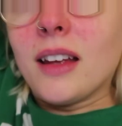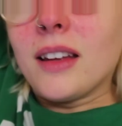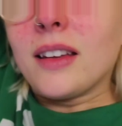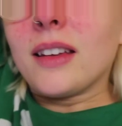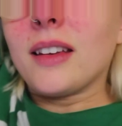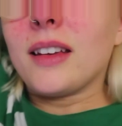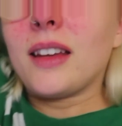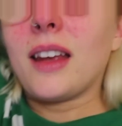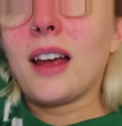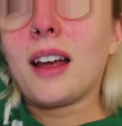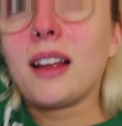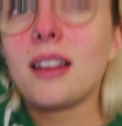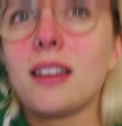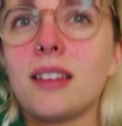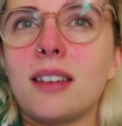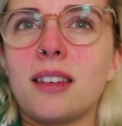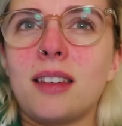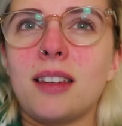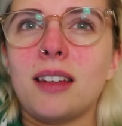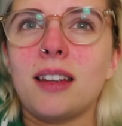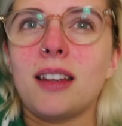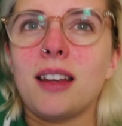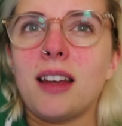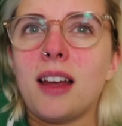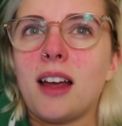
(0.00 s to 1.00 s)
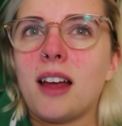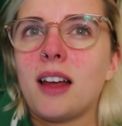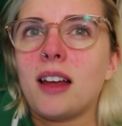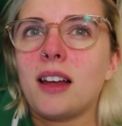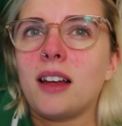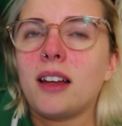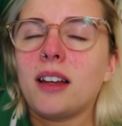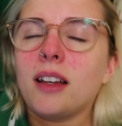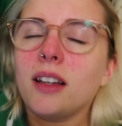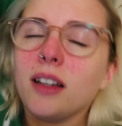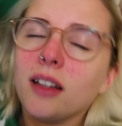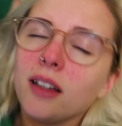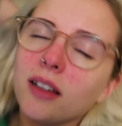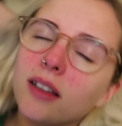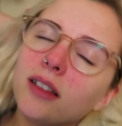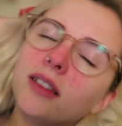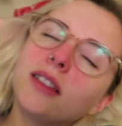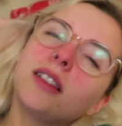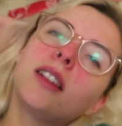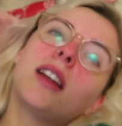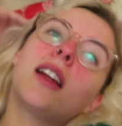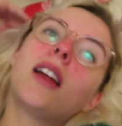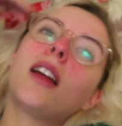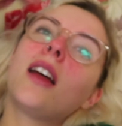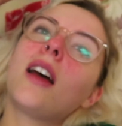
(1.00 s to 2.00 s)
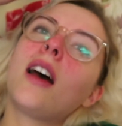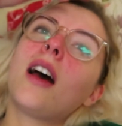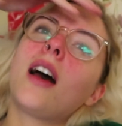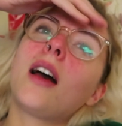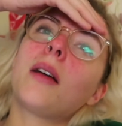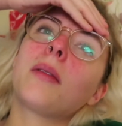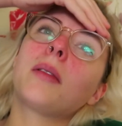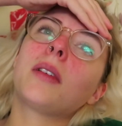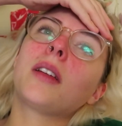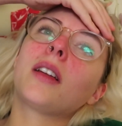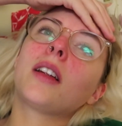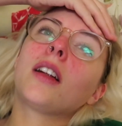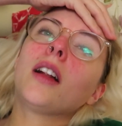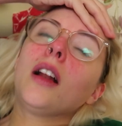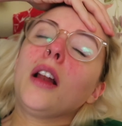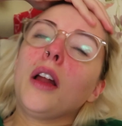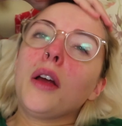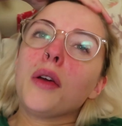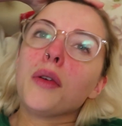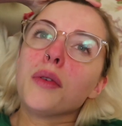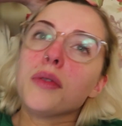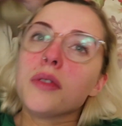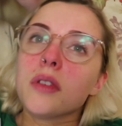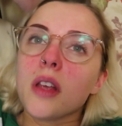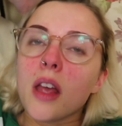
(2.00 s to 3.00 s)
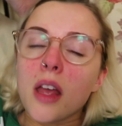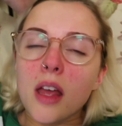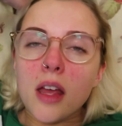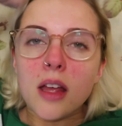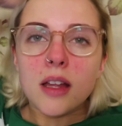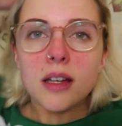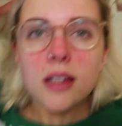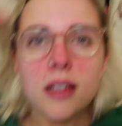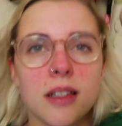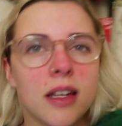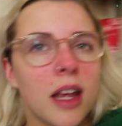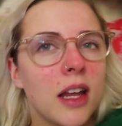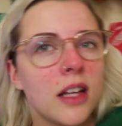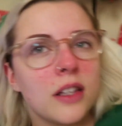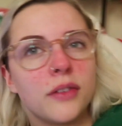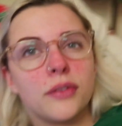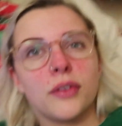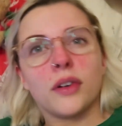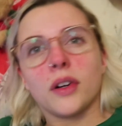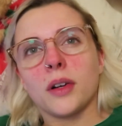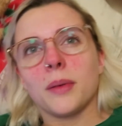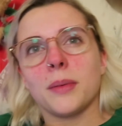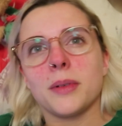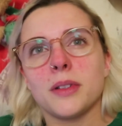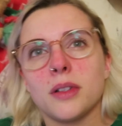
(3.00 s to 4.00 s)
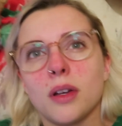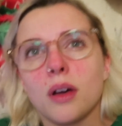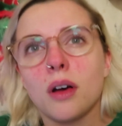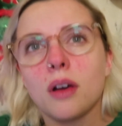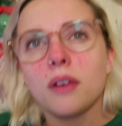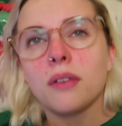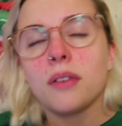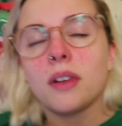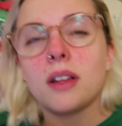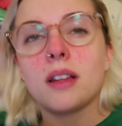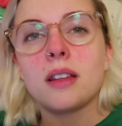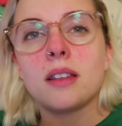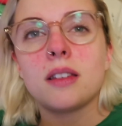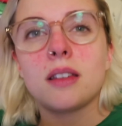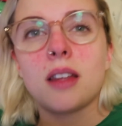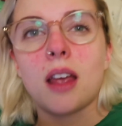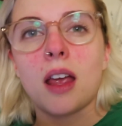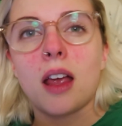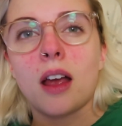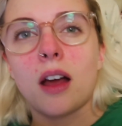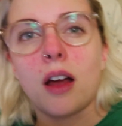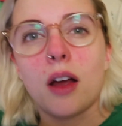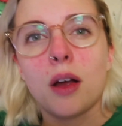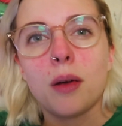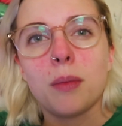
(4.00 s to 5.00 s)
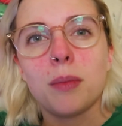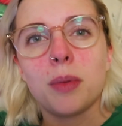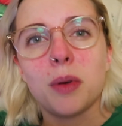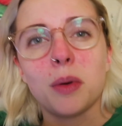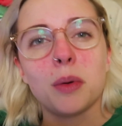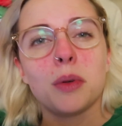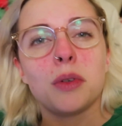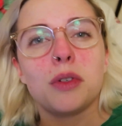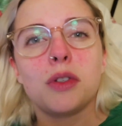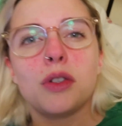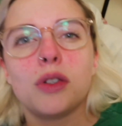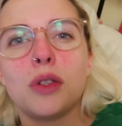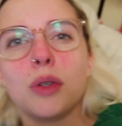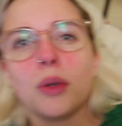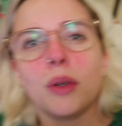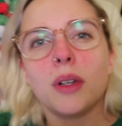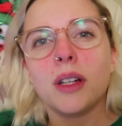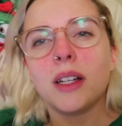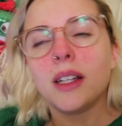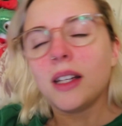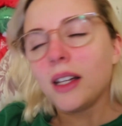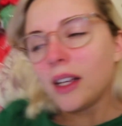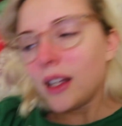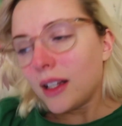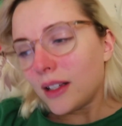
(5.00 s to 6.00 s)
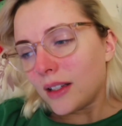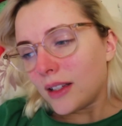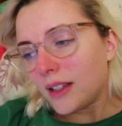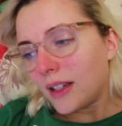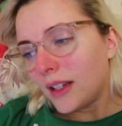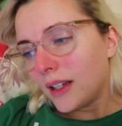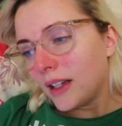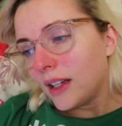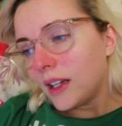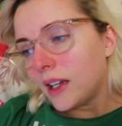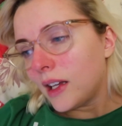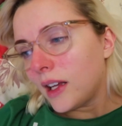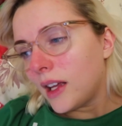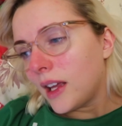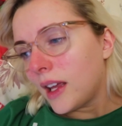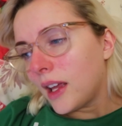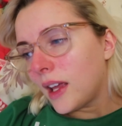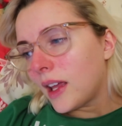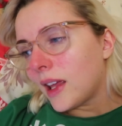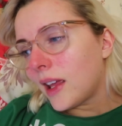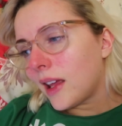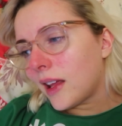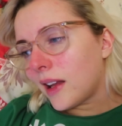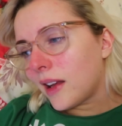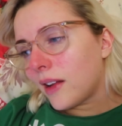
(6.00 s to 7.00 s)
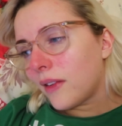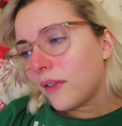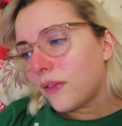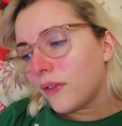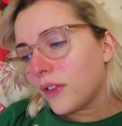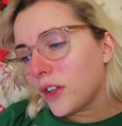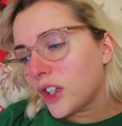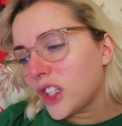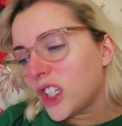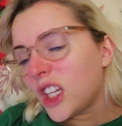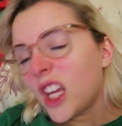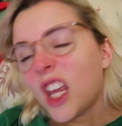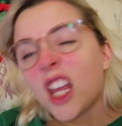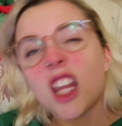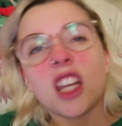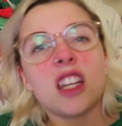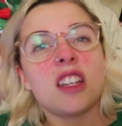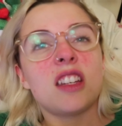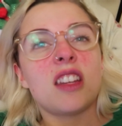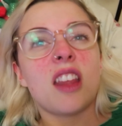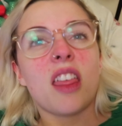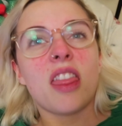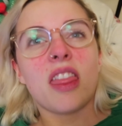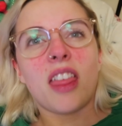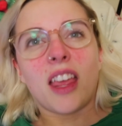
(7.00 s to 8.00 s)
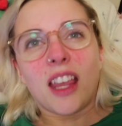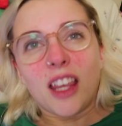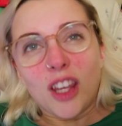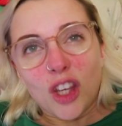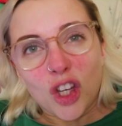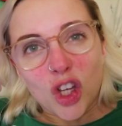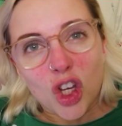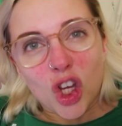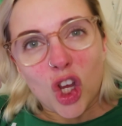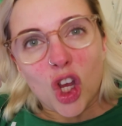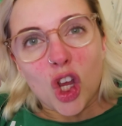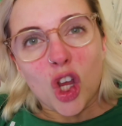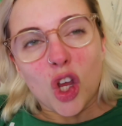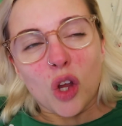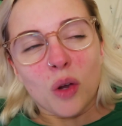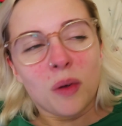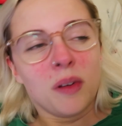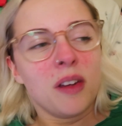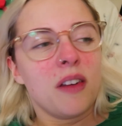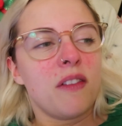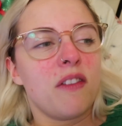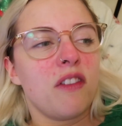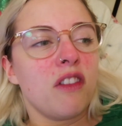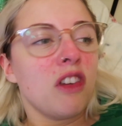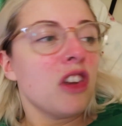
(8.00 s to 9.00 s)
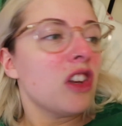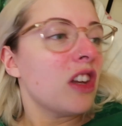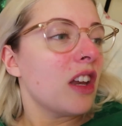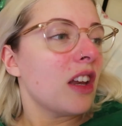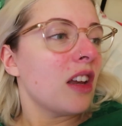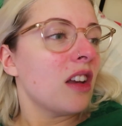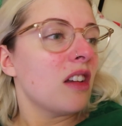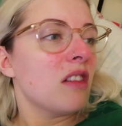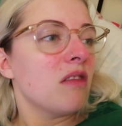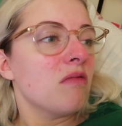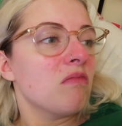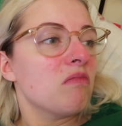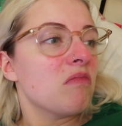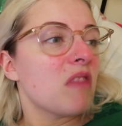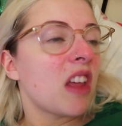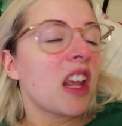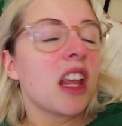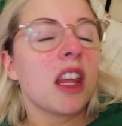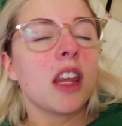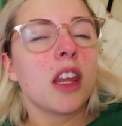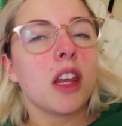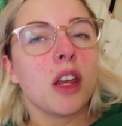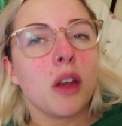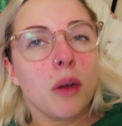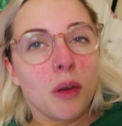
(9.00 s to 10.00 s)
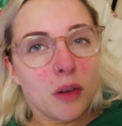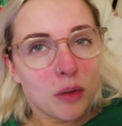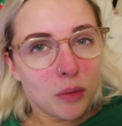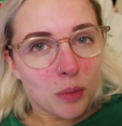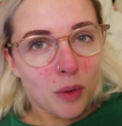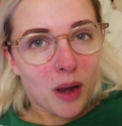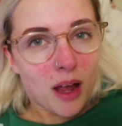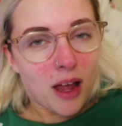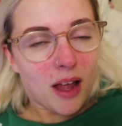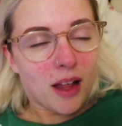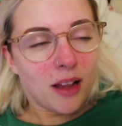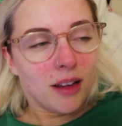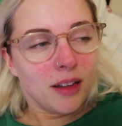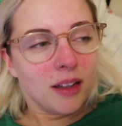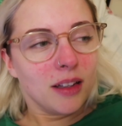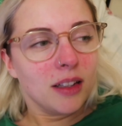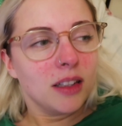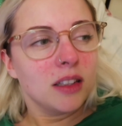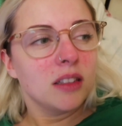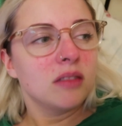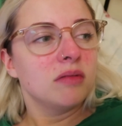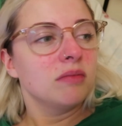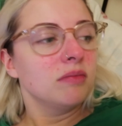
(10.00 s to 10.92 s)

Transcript: So yes, I'm gonna close today's Vlogmas off and say I hope you enjoyed it. And if you did, thank you. If you didn't, thank you as well.